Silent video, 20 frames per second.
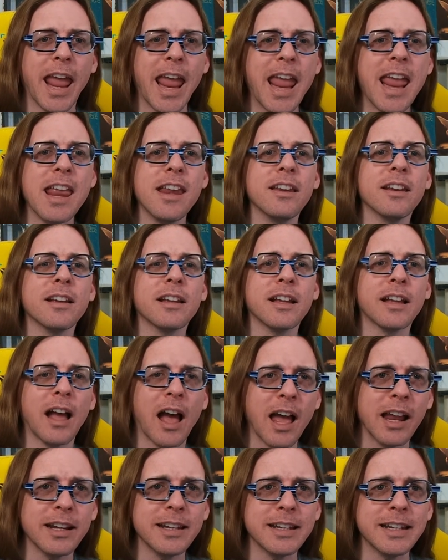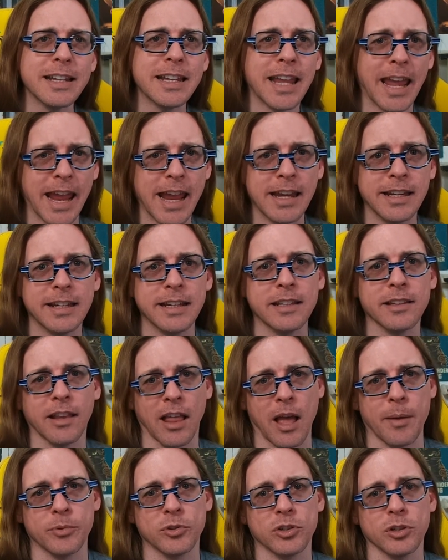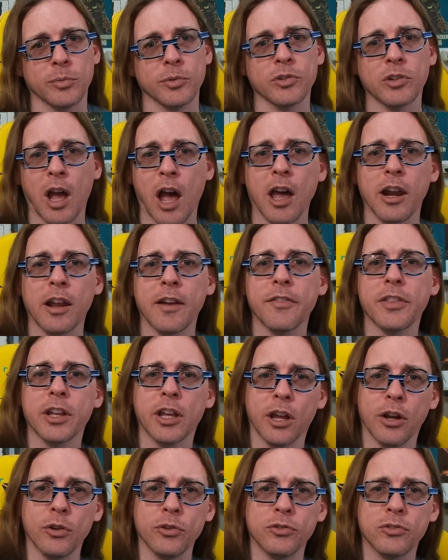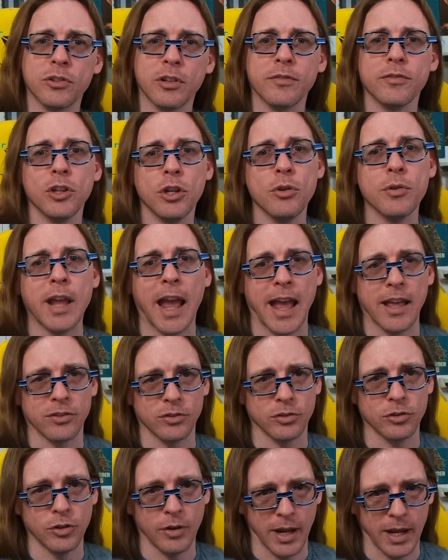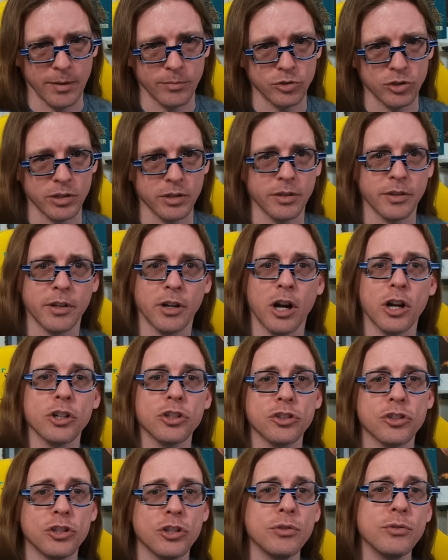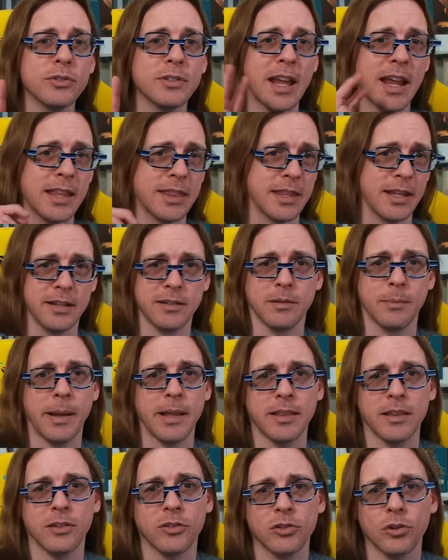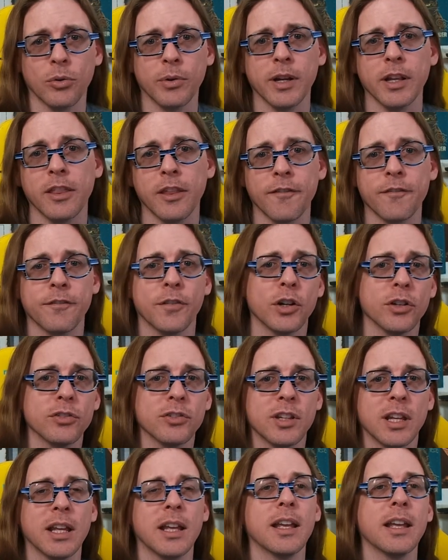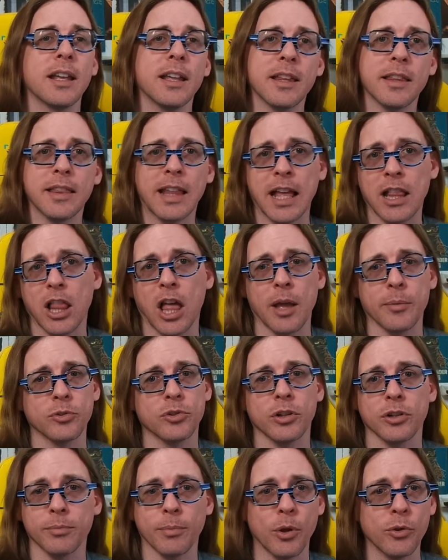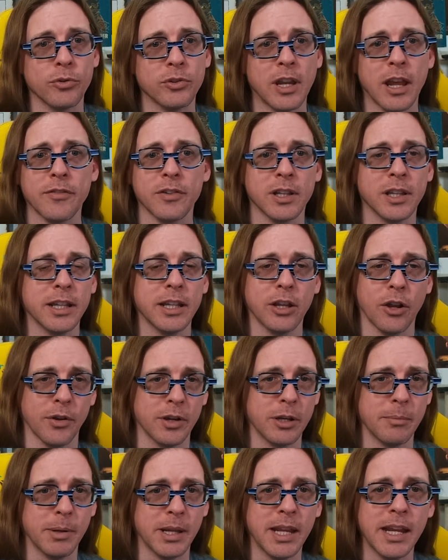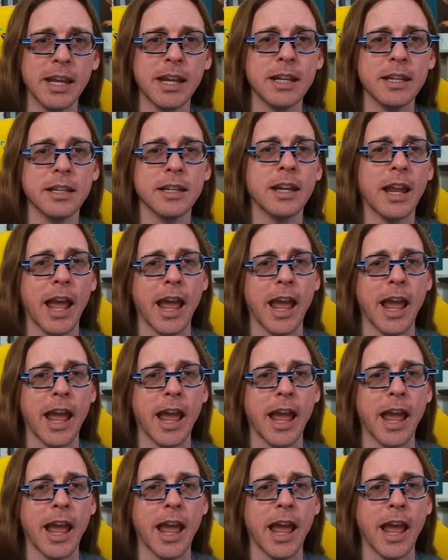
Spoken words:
And a cotton candy lobster was caught off the coast of Newcastle, New Hampshire. There are two sad things about this story. The first, that lobster is most definitely going to be eaten.